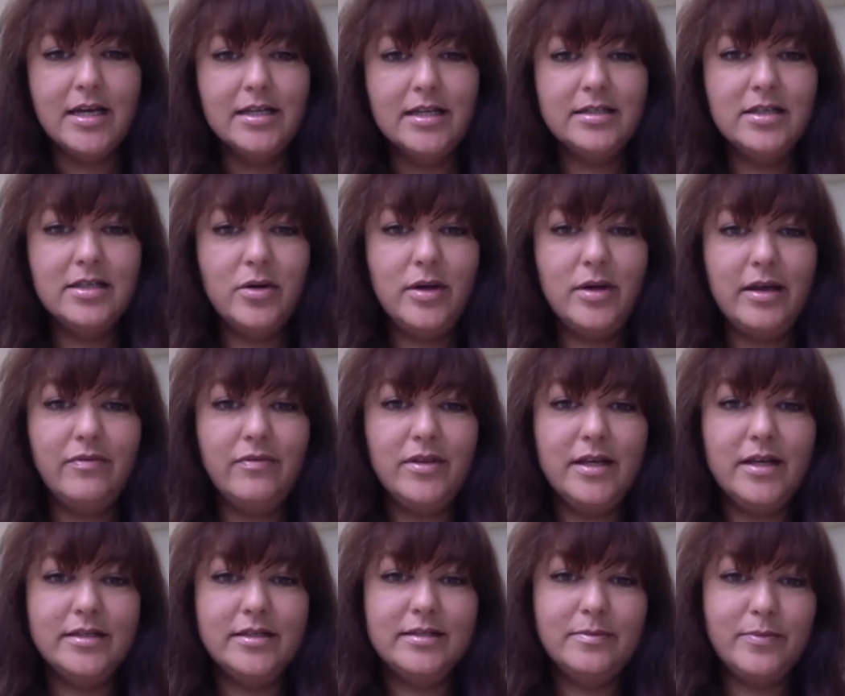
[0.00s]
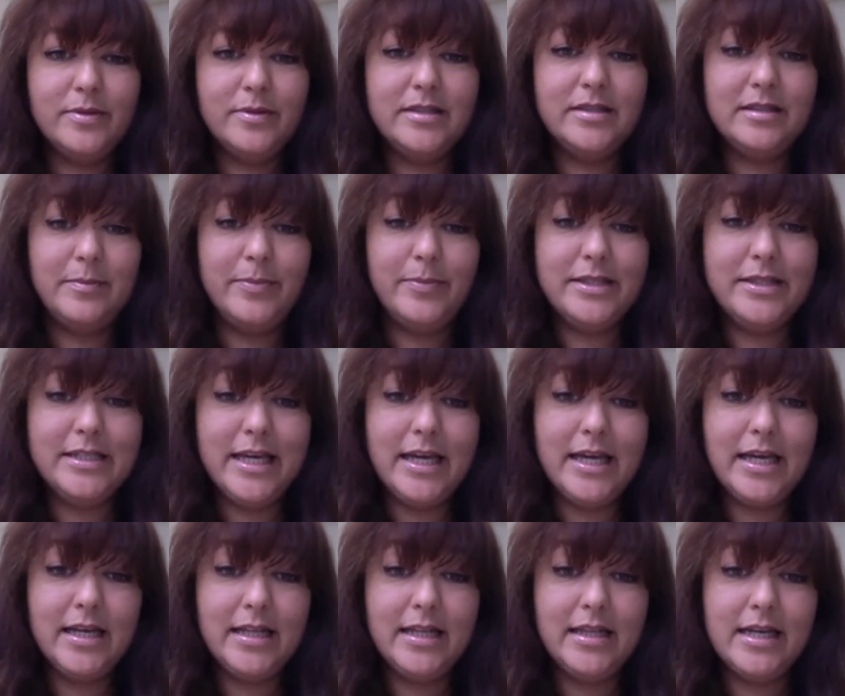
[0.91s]
So if there's
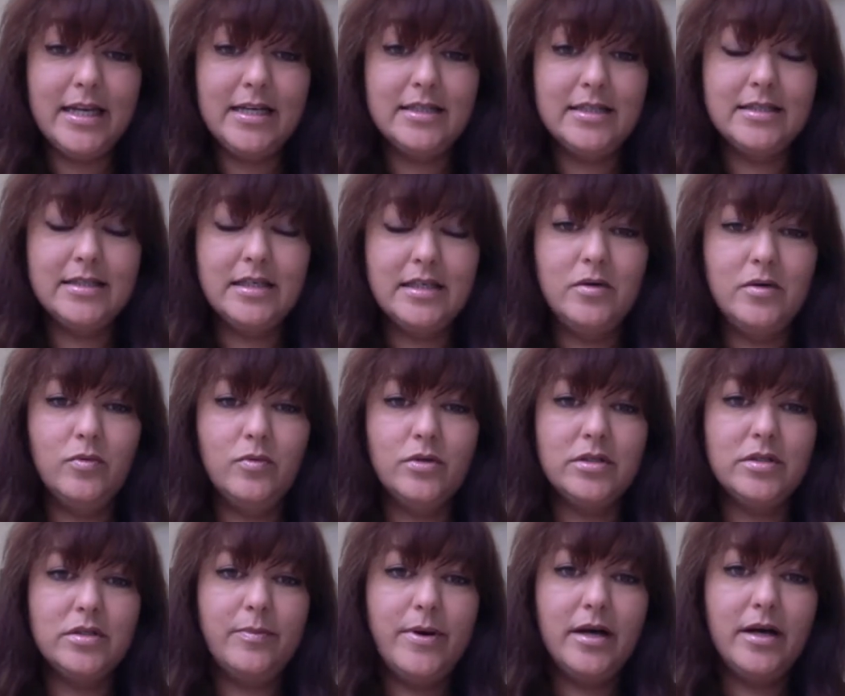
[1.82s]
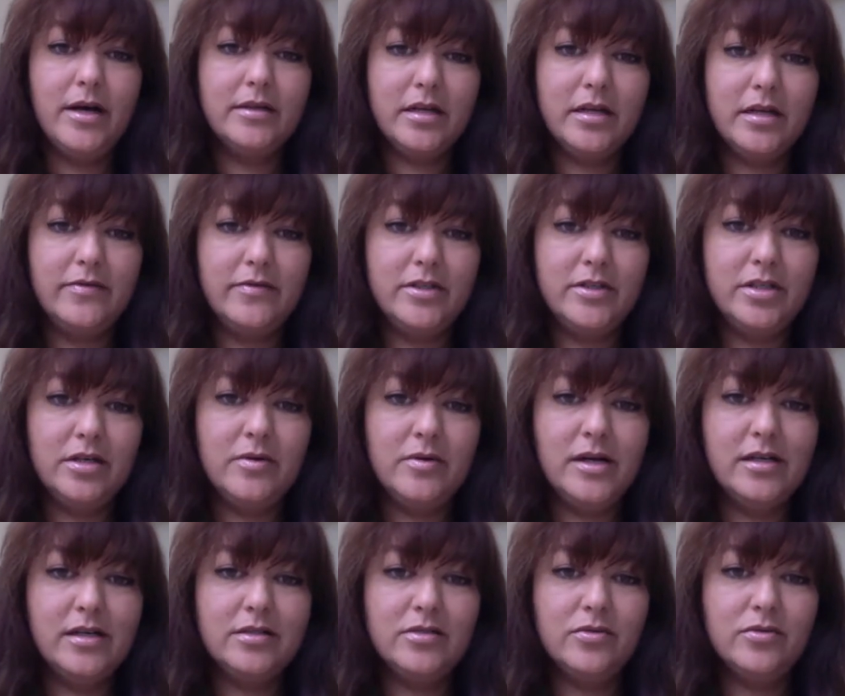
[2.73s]
particular things that you want to pass over to
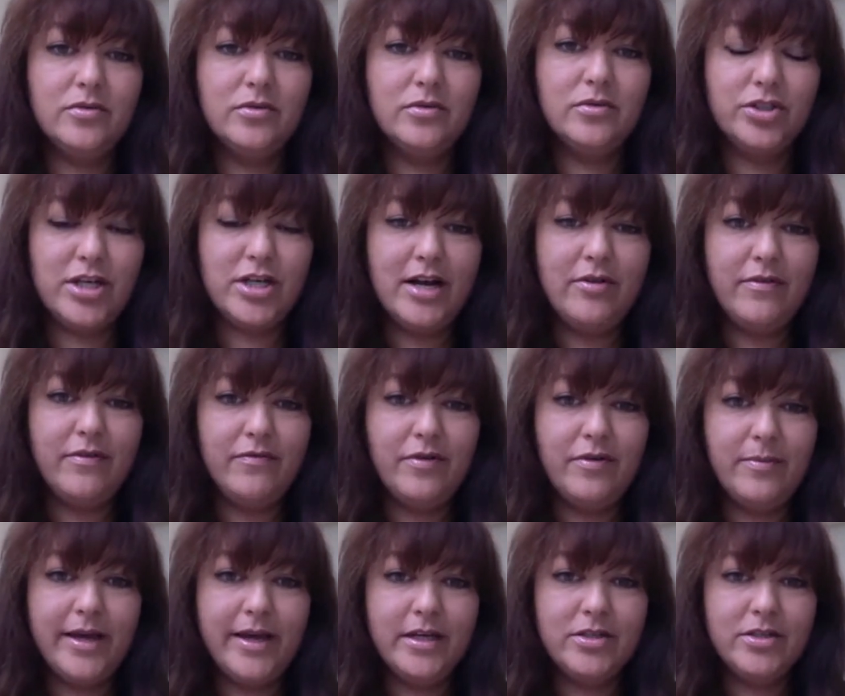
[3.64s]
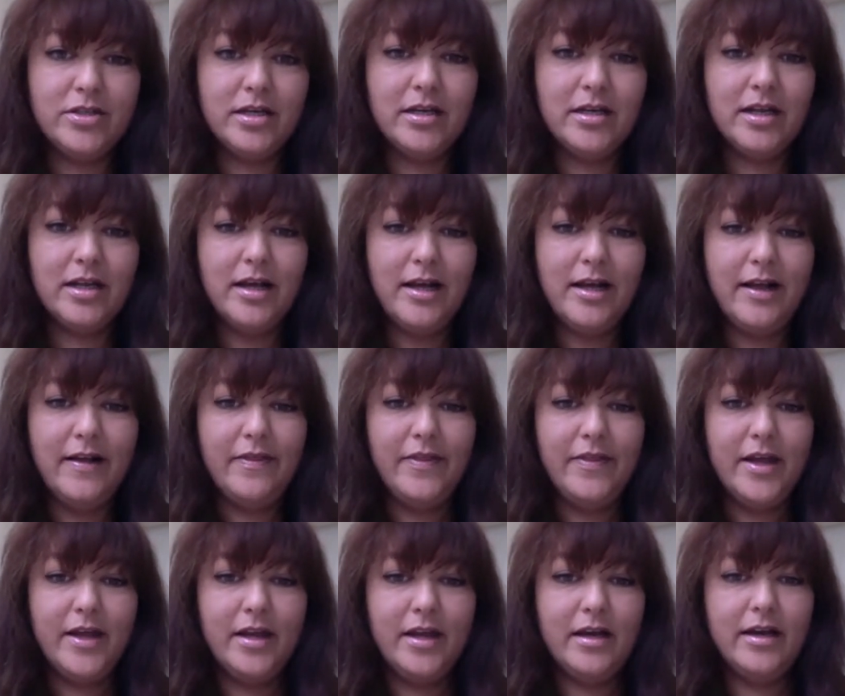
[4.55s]
us or share information,
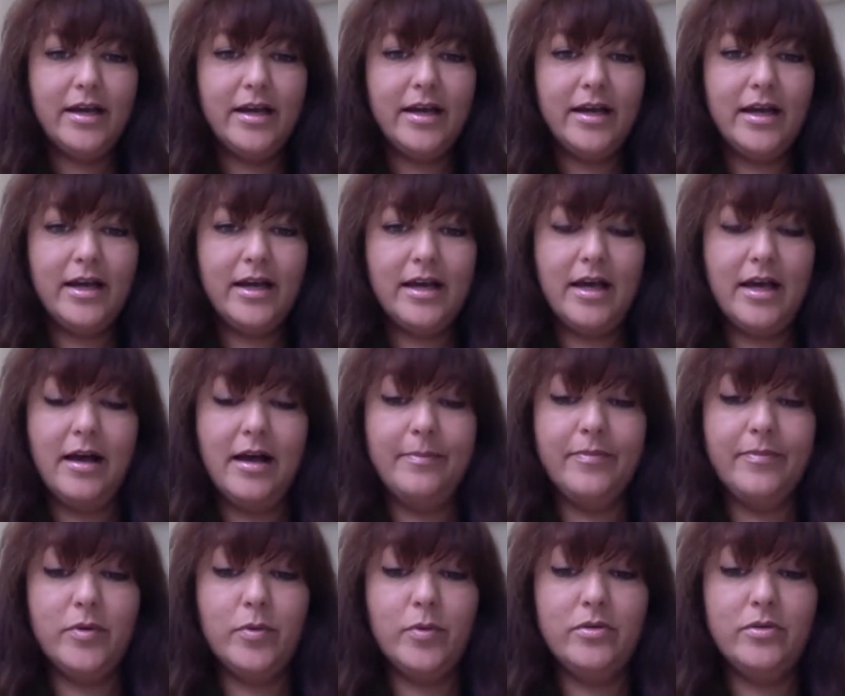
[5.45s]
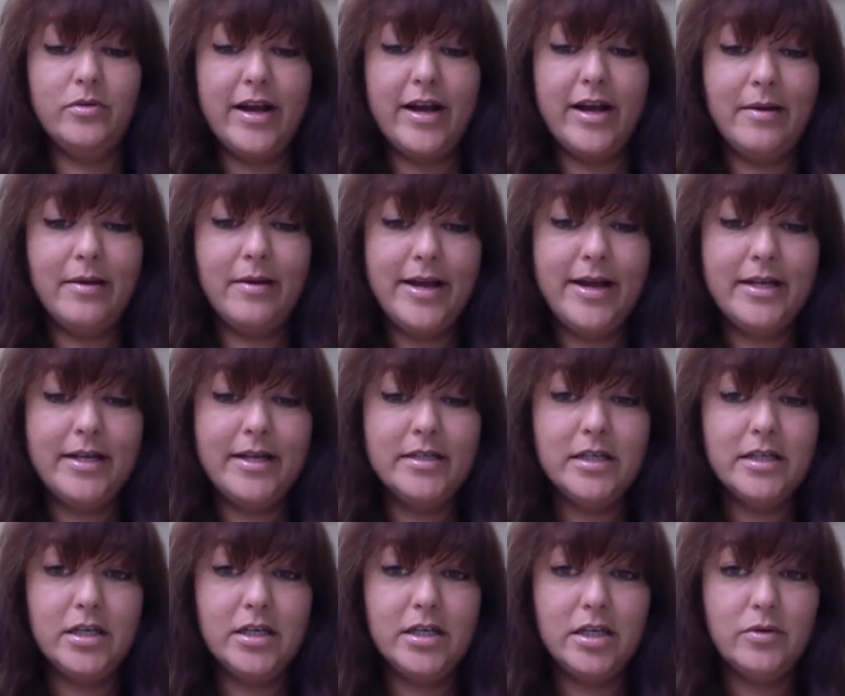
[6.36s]
then I would recommend
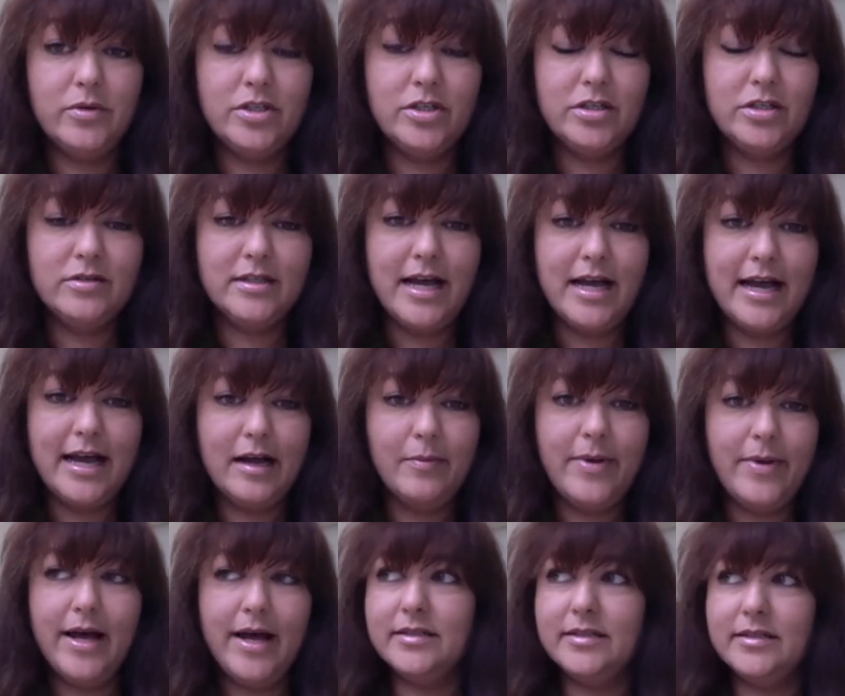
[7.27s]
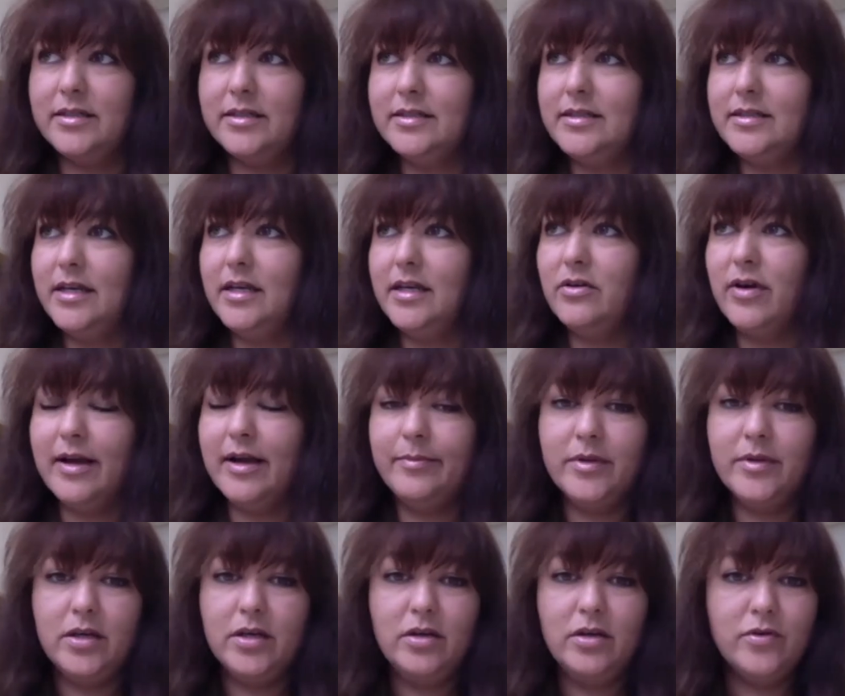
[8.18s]
that you would use the HackPad. And I see, Graham,
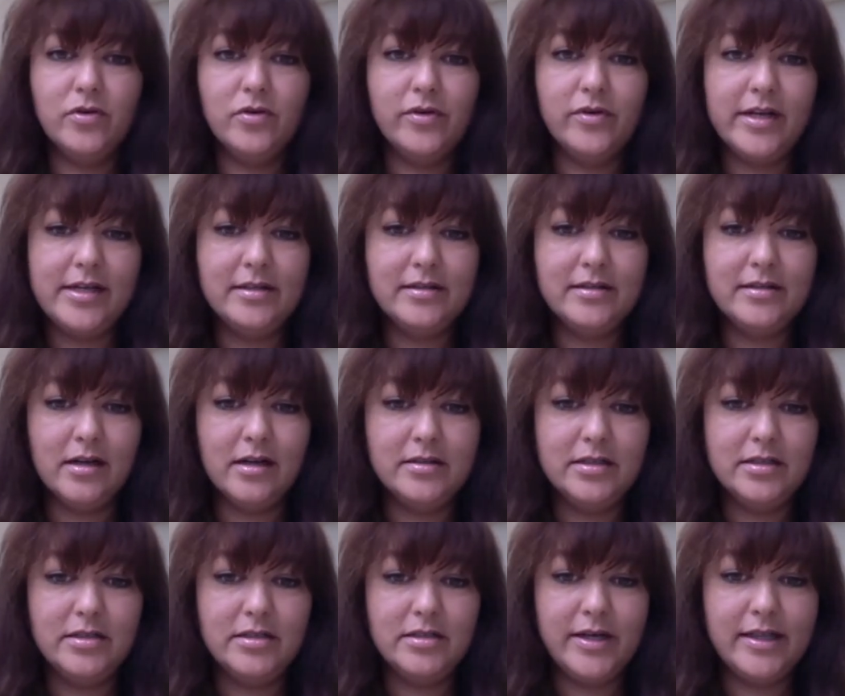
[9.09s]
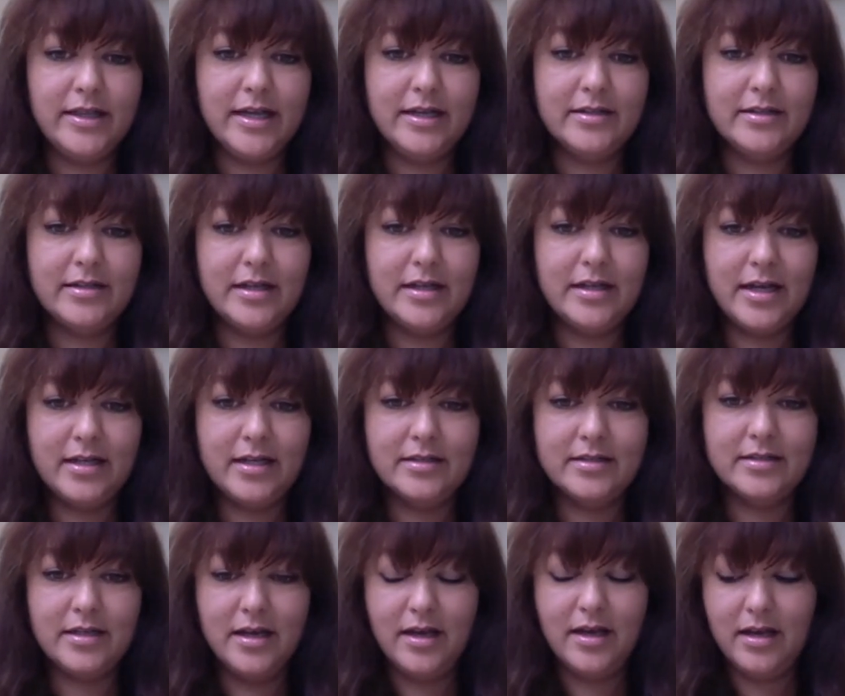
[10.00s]
that you've already started doing that. So
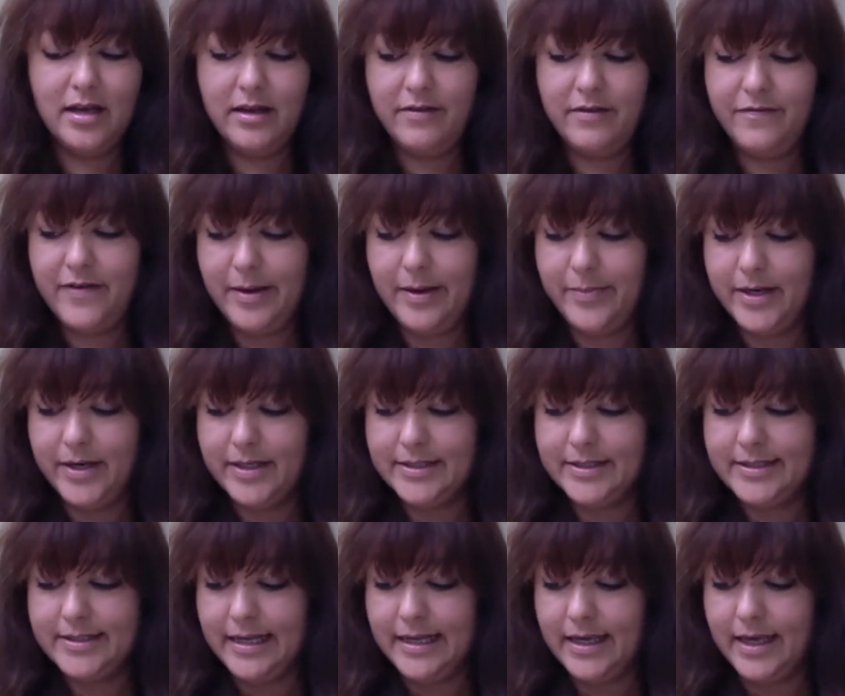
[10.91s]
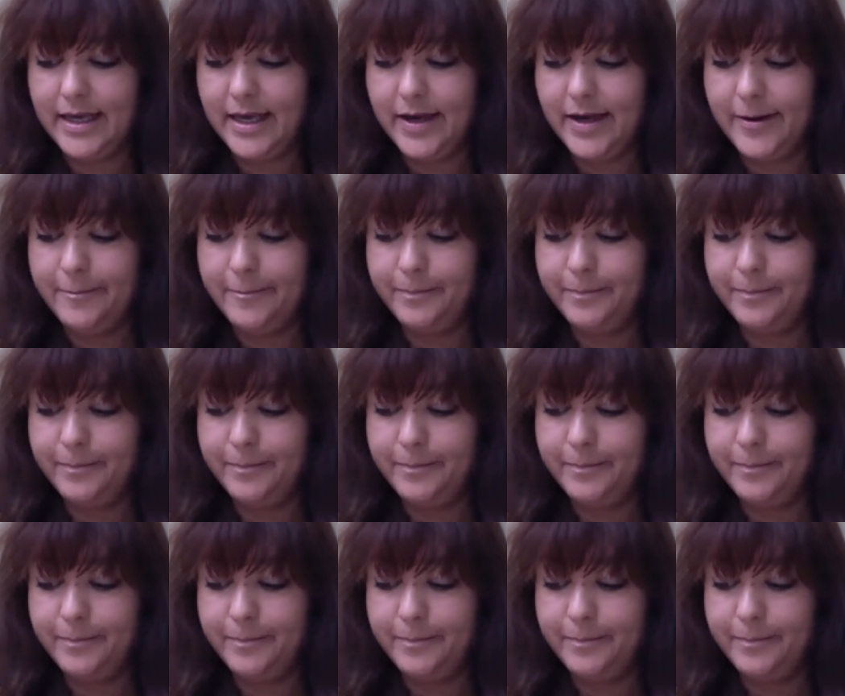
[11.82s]
that's fabulous. Thank you.